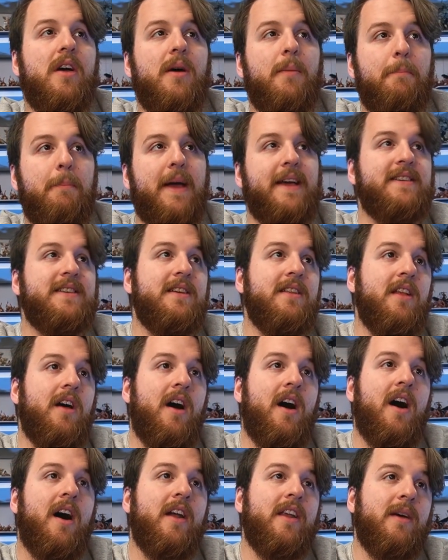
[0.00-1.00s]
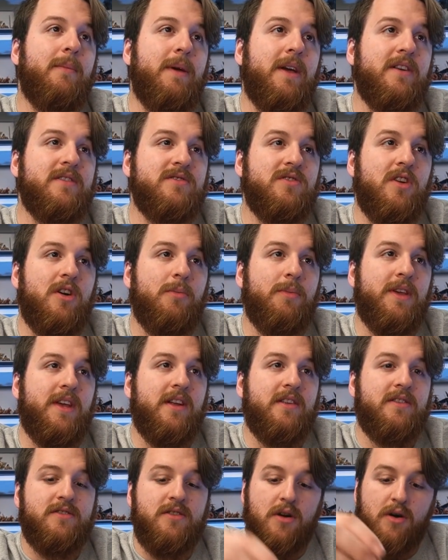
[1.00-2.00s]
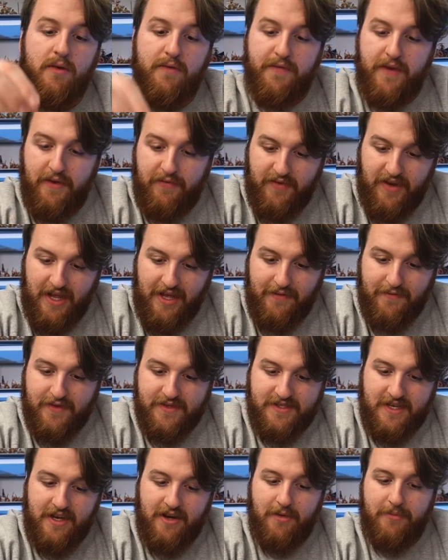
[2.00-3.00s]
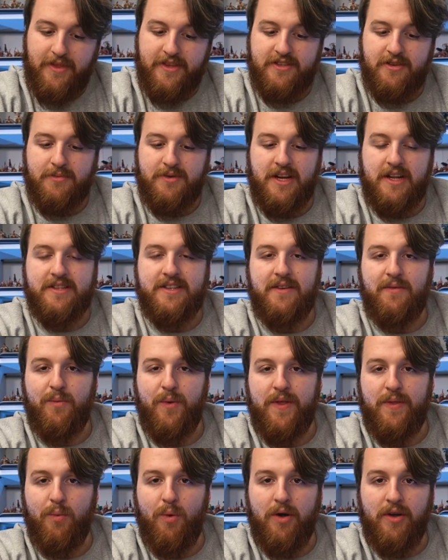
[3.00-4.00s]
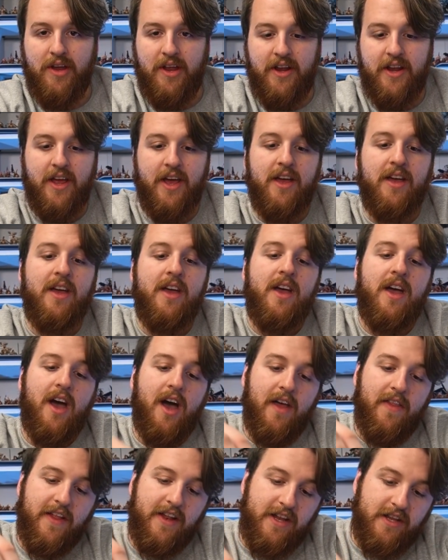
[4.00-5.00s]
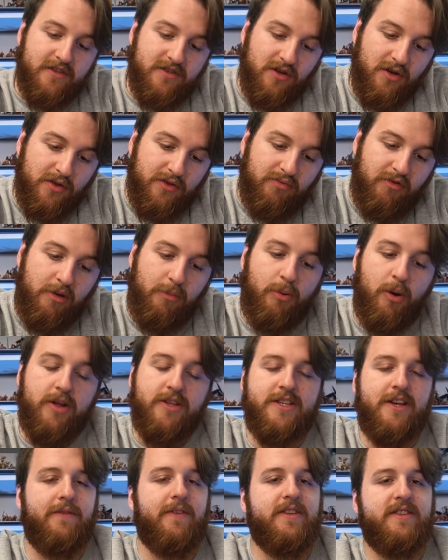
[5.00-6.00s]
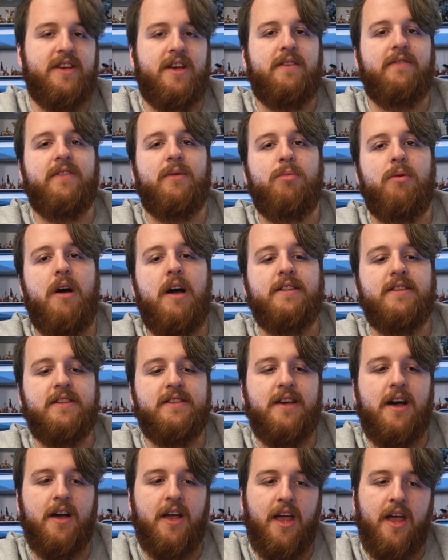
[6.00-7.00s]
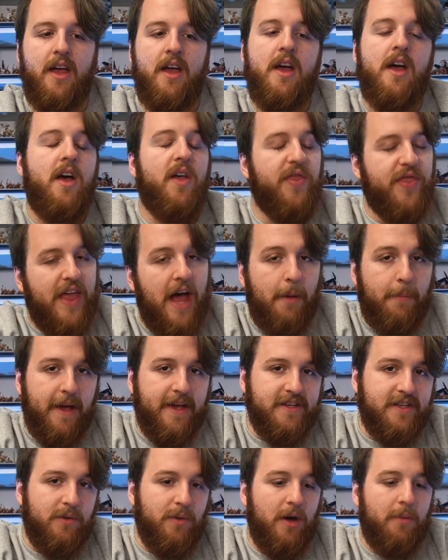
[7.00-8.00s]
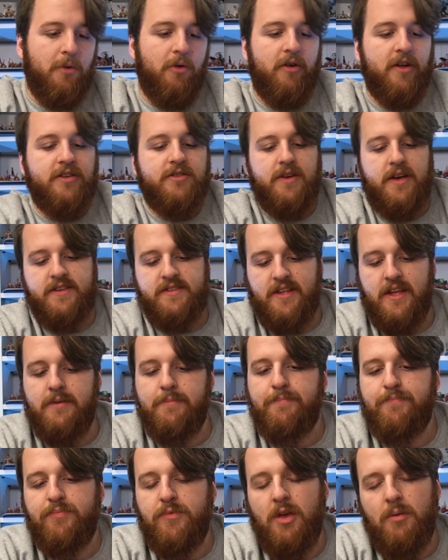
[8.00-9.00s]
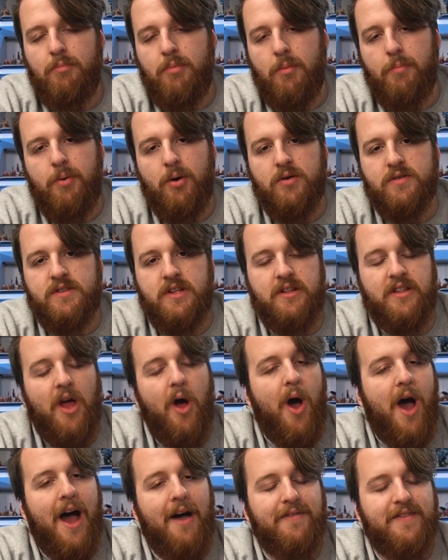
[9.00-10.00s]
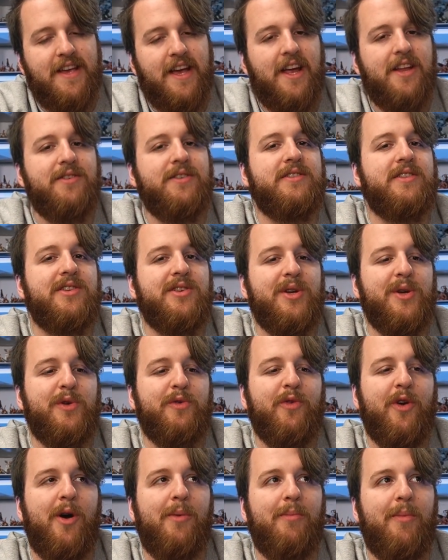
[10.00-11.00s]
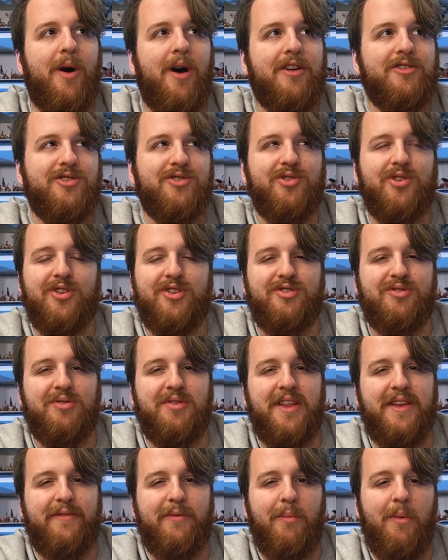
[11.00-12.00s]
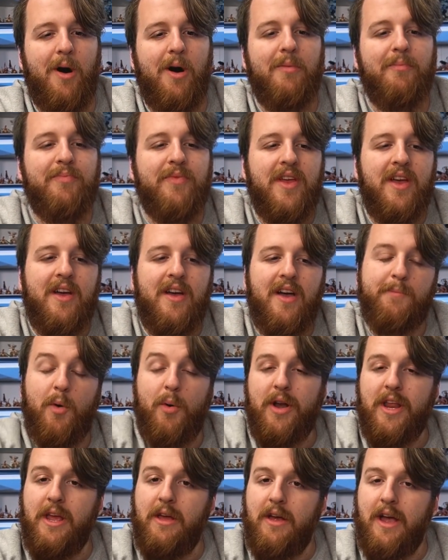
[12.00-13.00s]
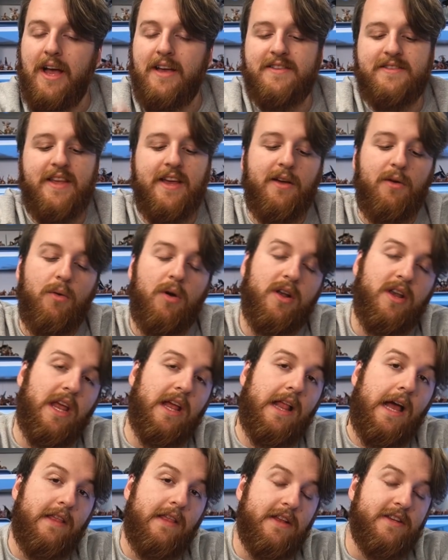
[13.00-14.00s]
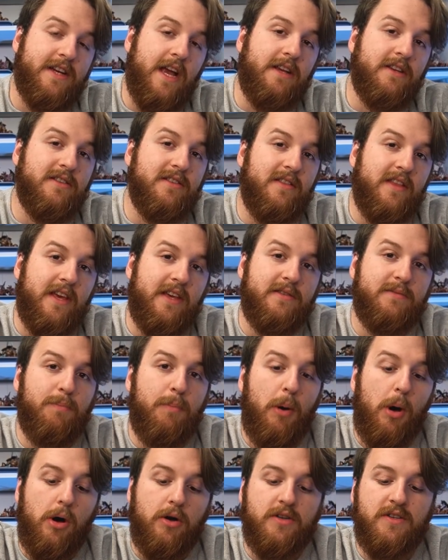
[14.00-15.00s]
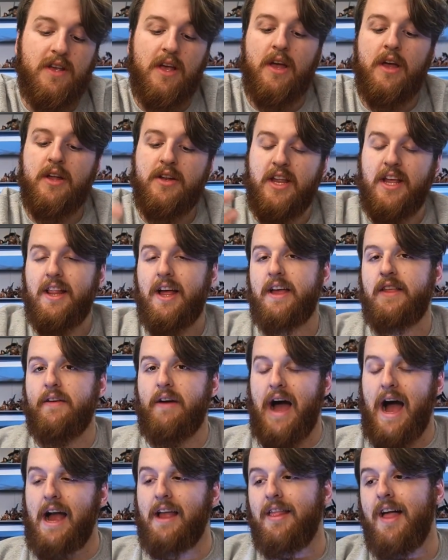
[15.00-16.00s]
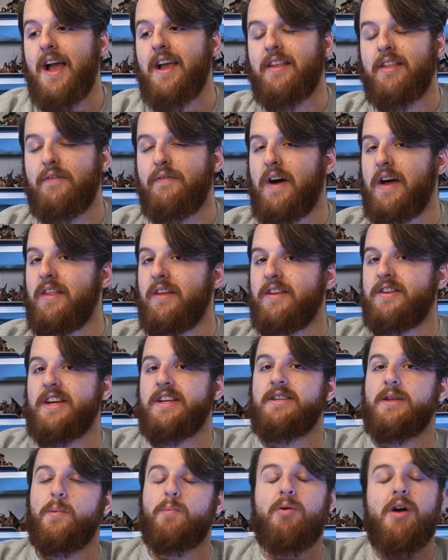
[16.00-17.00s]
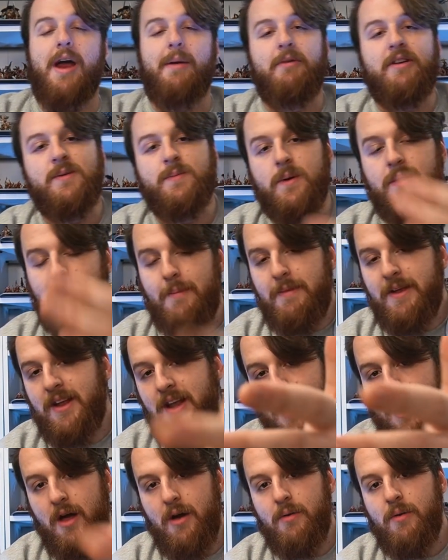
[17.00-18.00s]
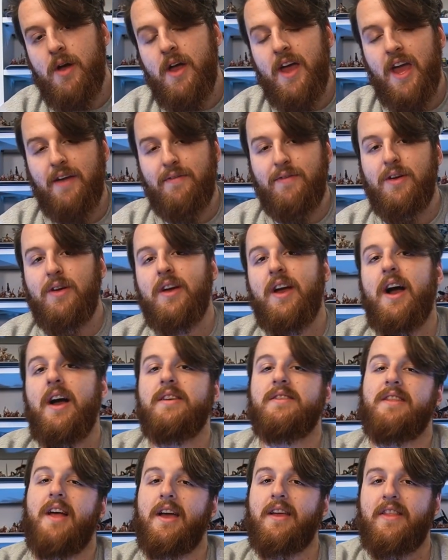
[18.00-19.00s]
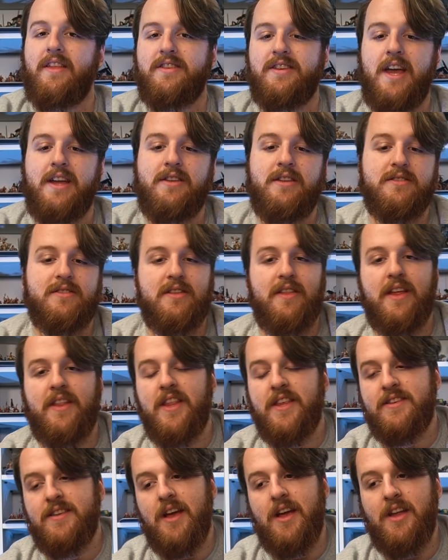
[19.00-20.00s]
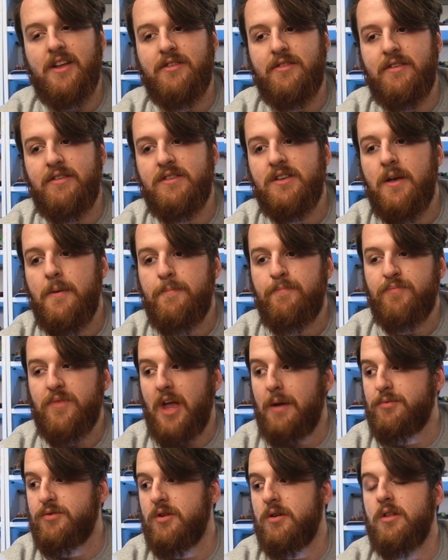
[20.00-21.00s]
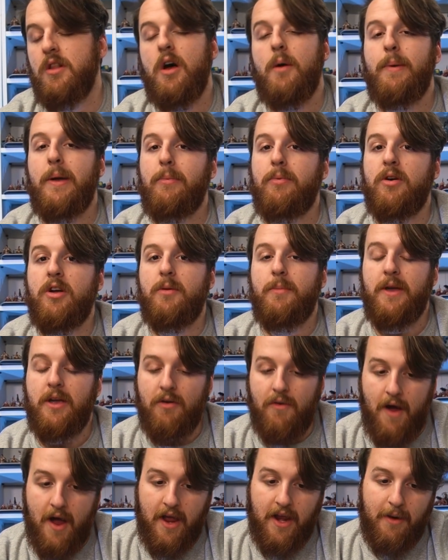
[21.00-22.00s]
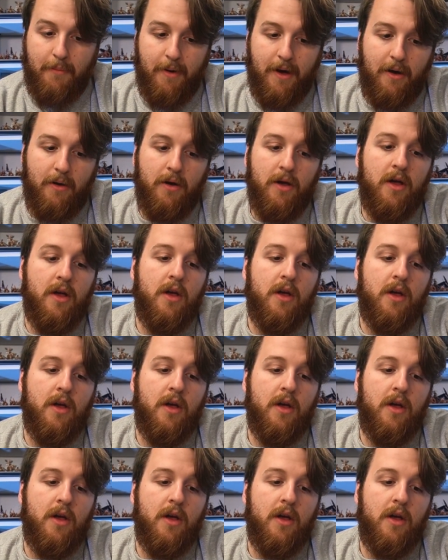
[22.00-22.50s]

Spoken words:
Makes it a lot harder, because normally you'd score 15 for sitting on this objective with 1 unit, and then you score 3 points every turn for a priority target. That makes it way more interesting, but books that don't have secondaries to choose from are just going to struggle even more. But what do you guys think? What do you the changes of these books? Do you like that? I like the fact that they're changing the primaries, but let me know if you guys like the changes. And then the secondaries, I'm sure a lot of people are going to be crying about